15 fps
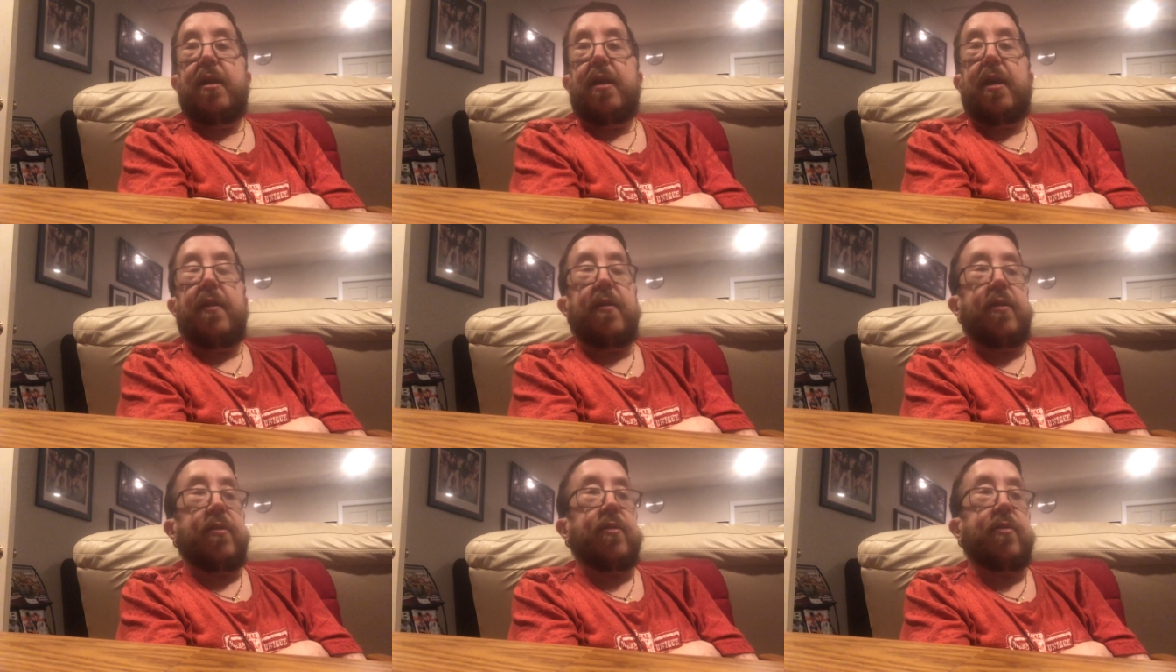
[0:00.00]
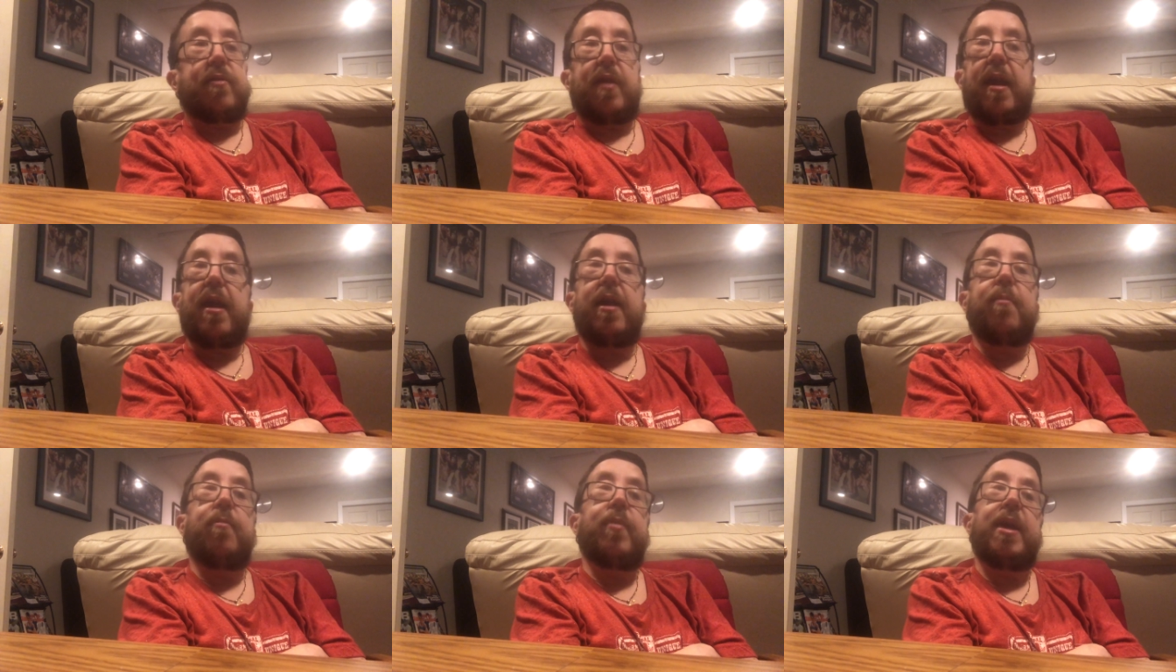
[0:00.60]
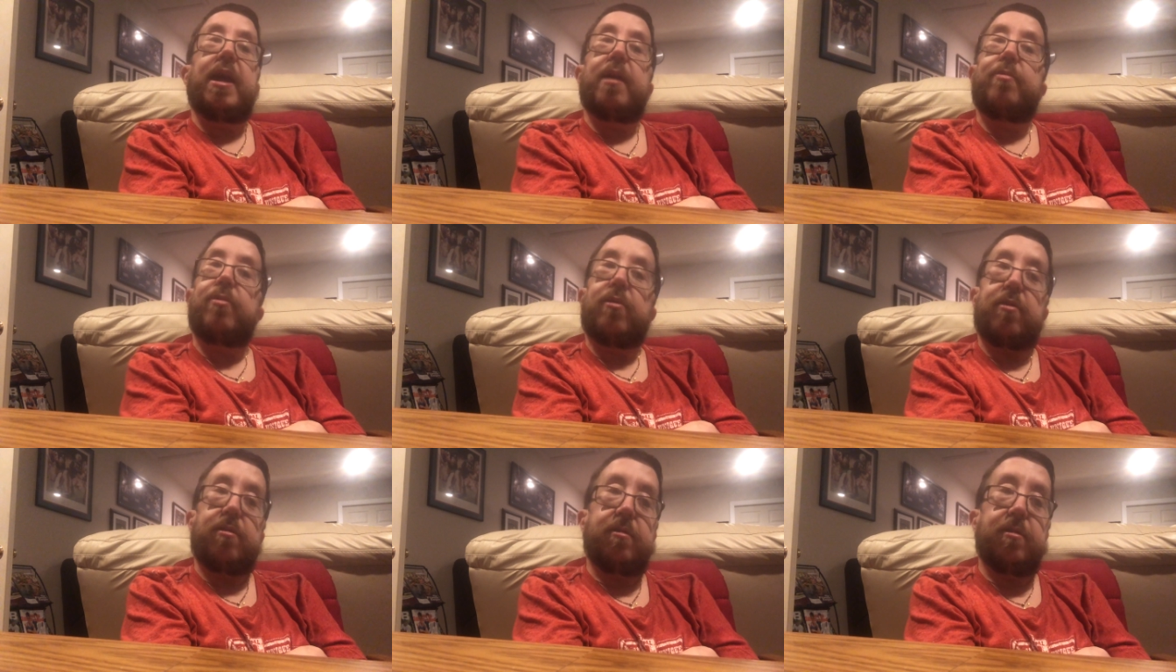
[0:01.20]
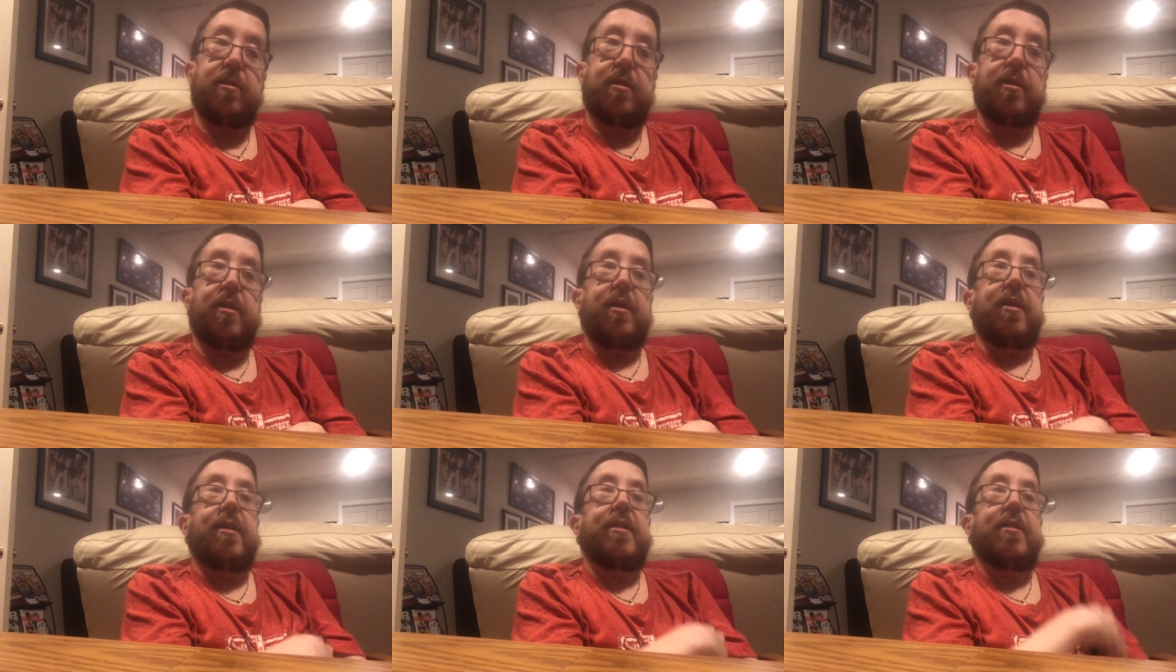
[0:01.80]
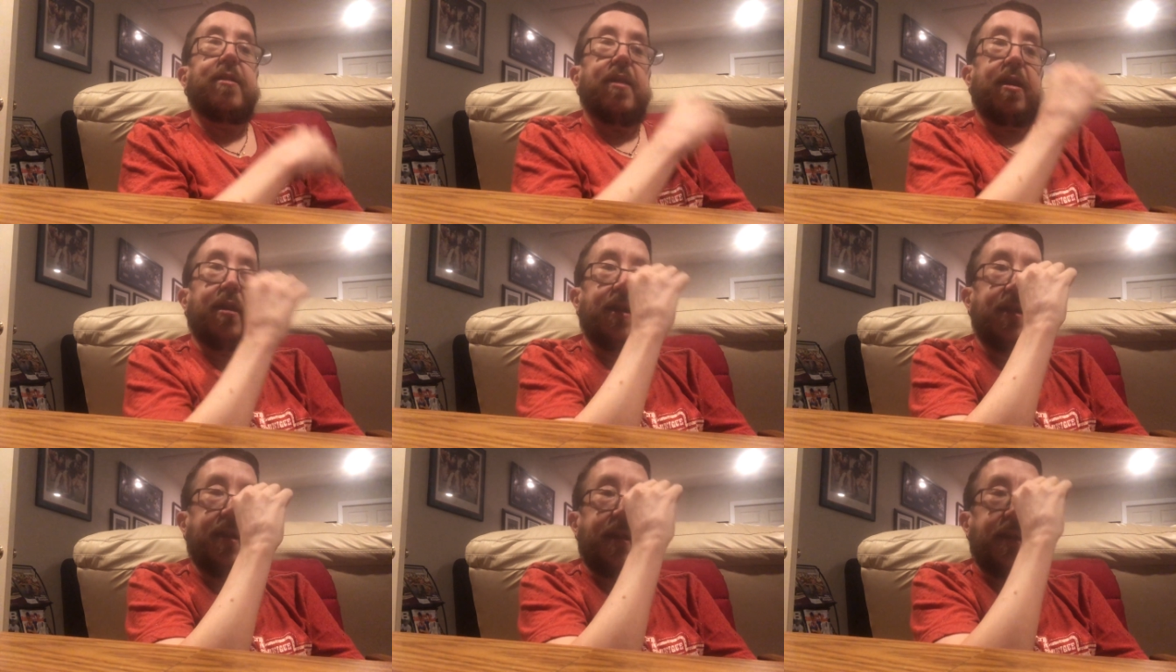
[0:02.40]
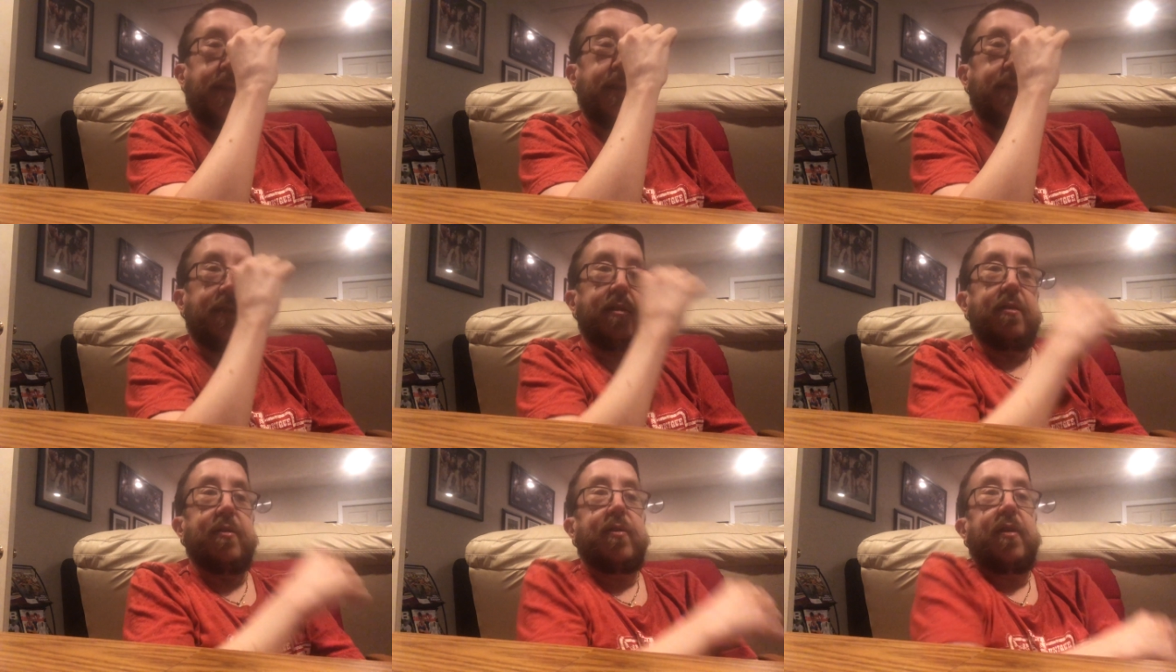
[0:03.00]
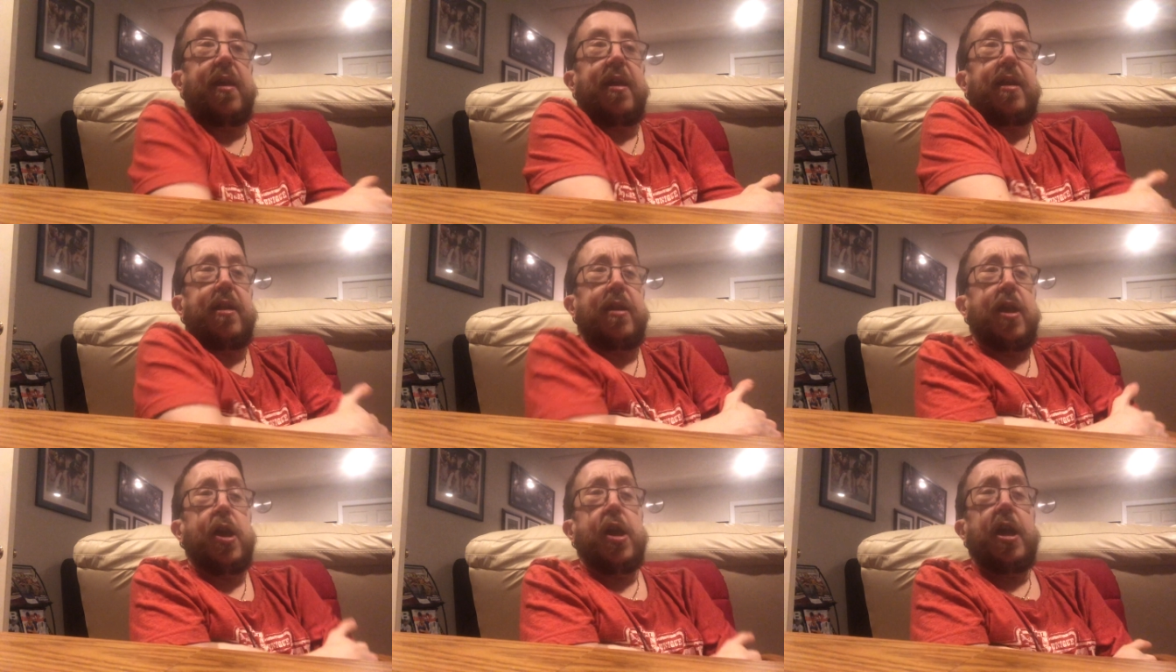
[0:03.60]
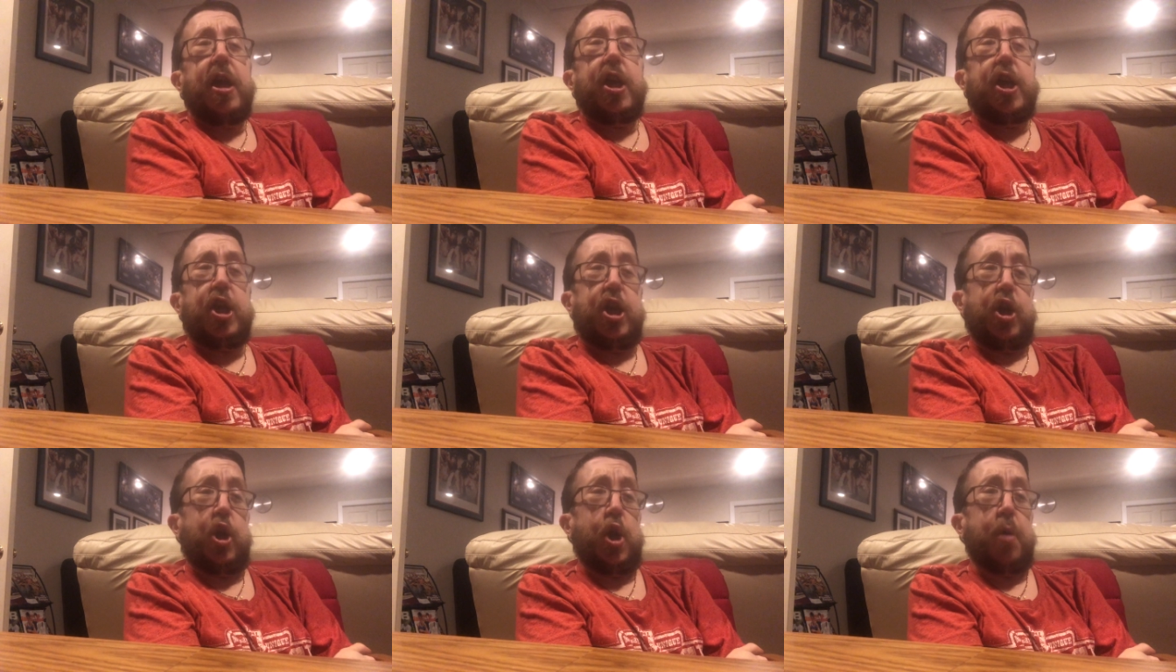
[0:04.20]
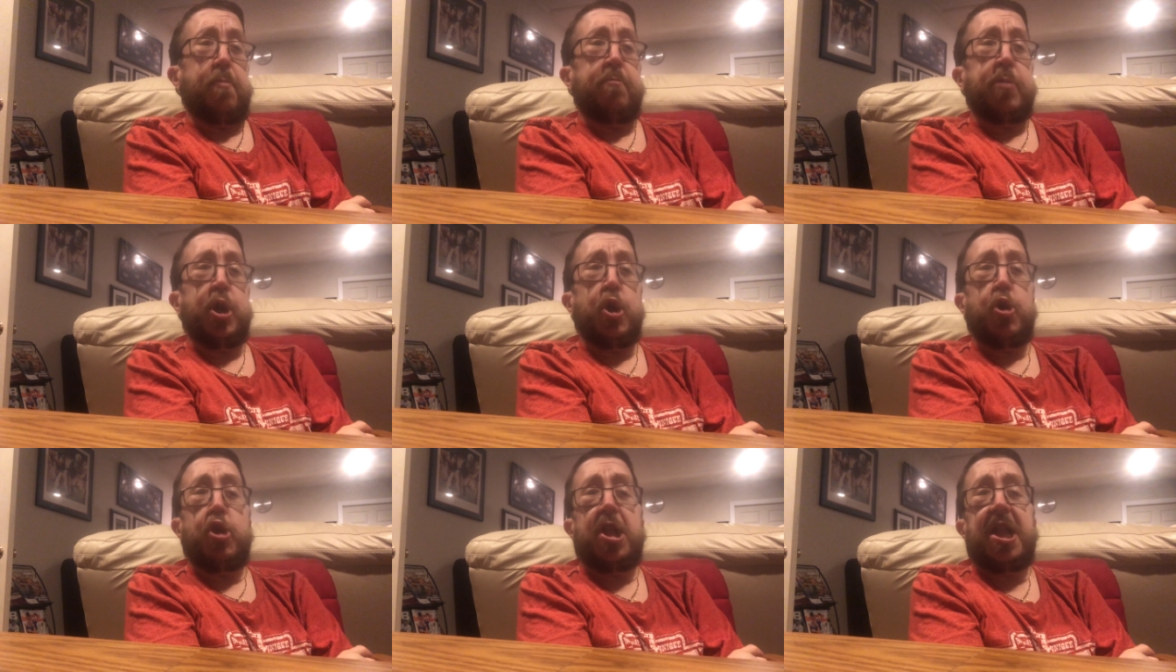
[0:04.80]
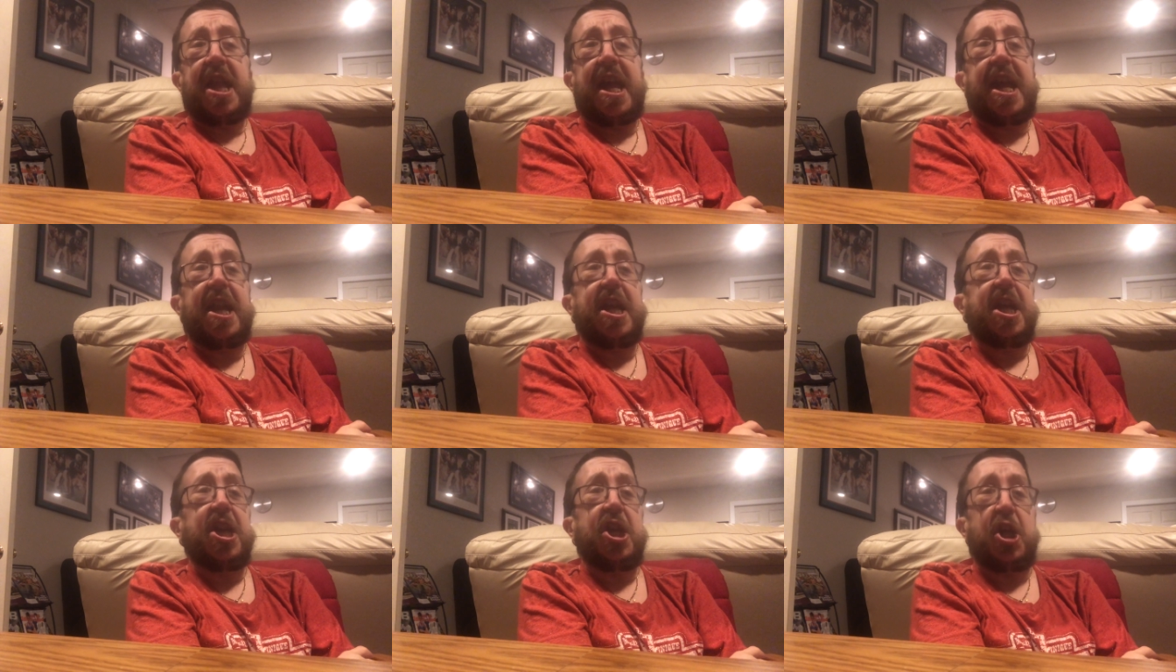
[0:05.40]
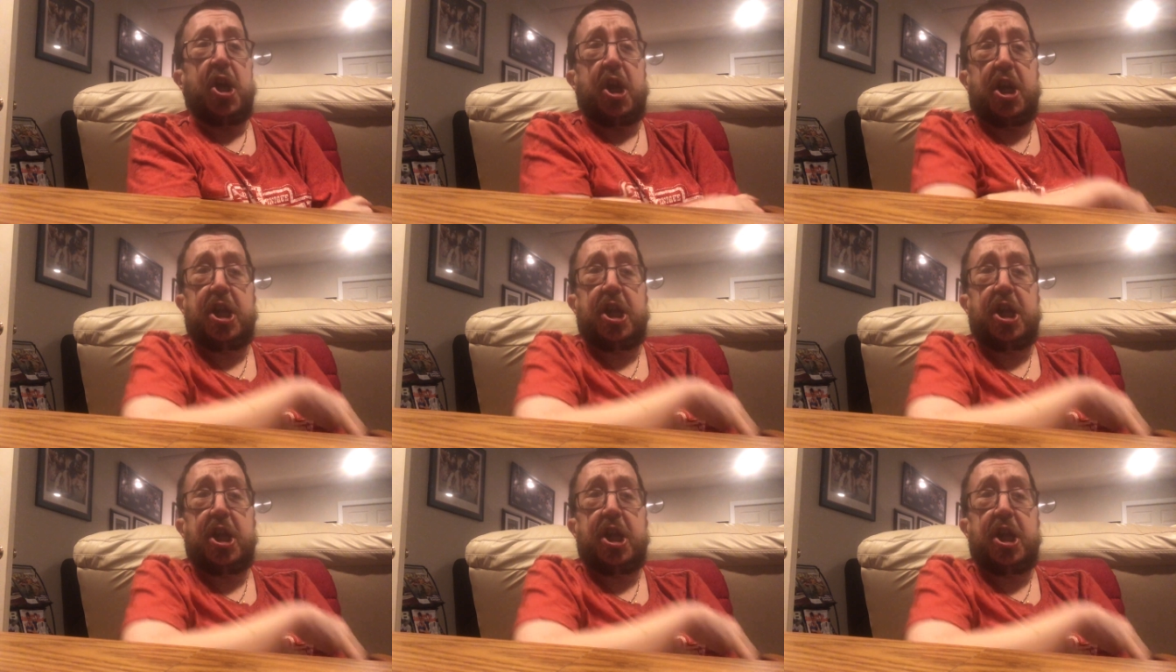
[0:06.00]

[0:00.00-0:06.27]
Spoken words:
And the same people digging in, saying, "You're mutilating your